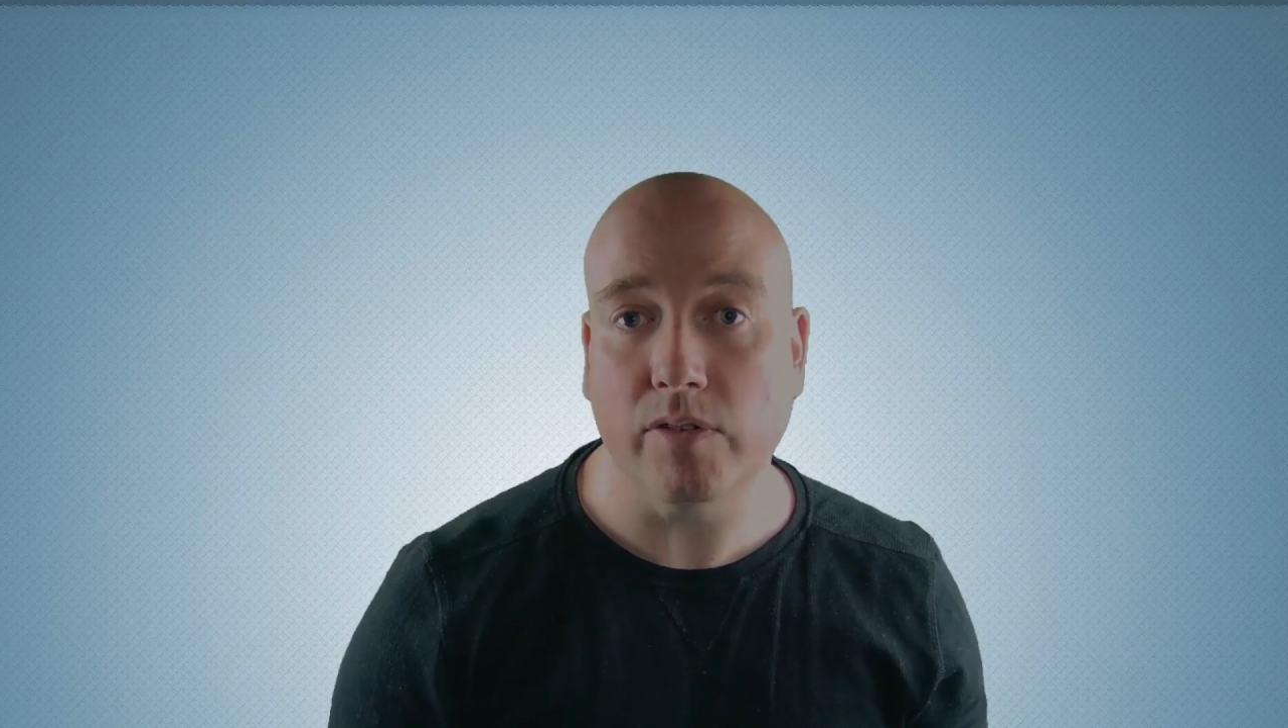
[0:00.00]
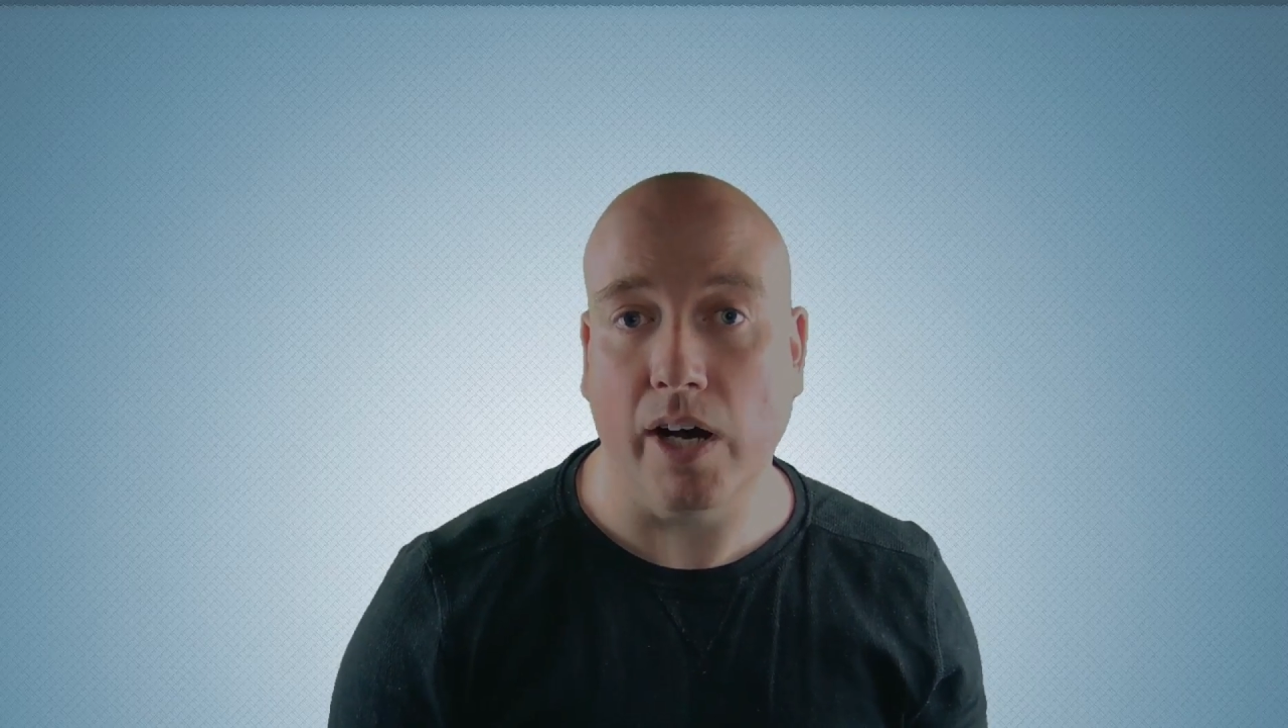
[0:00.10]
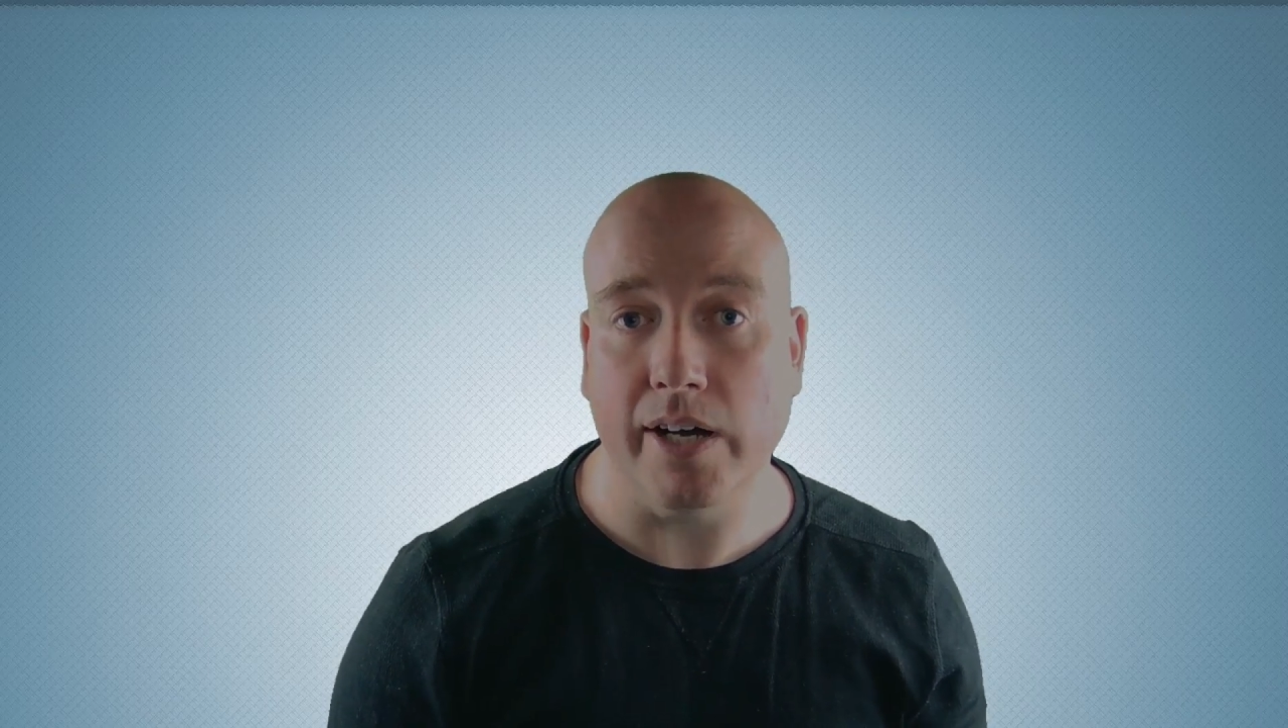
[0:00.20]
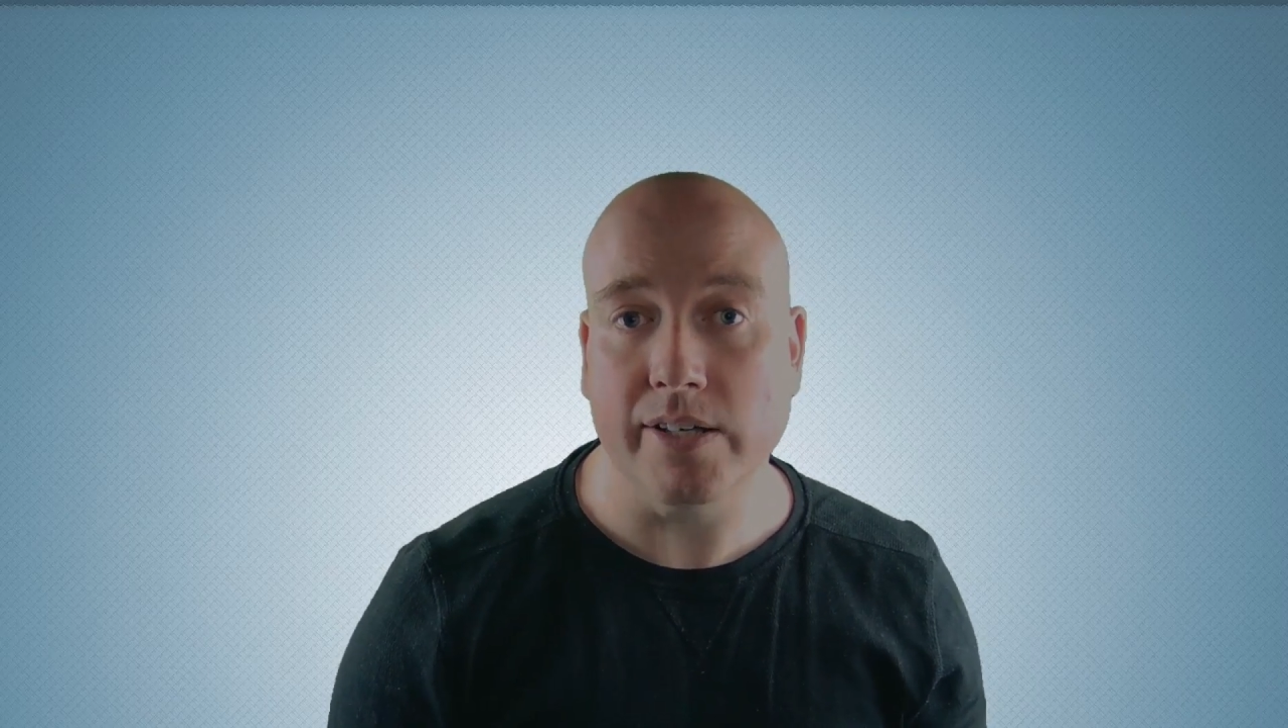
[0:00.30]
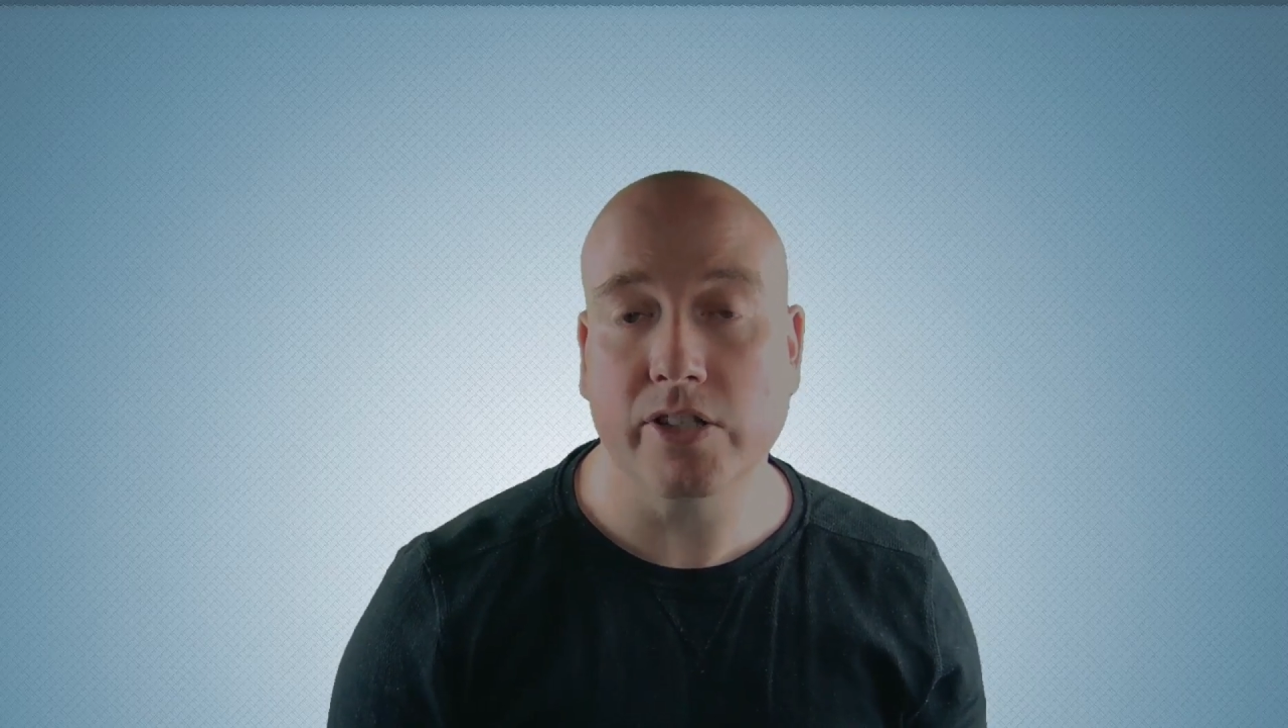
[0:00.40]

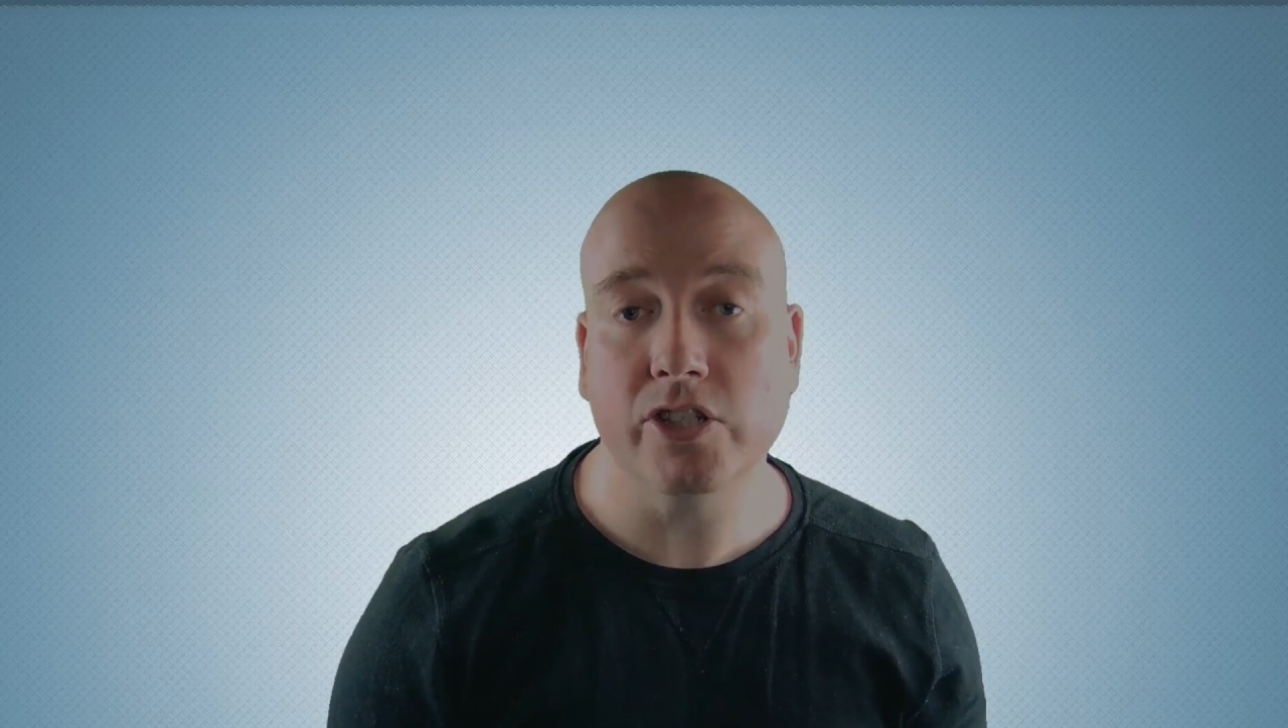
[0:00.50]
rise to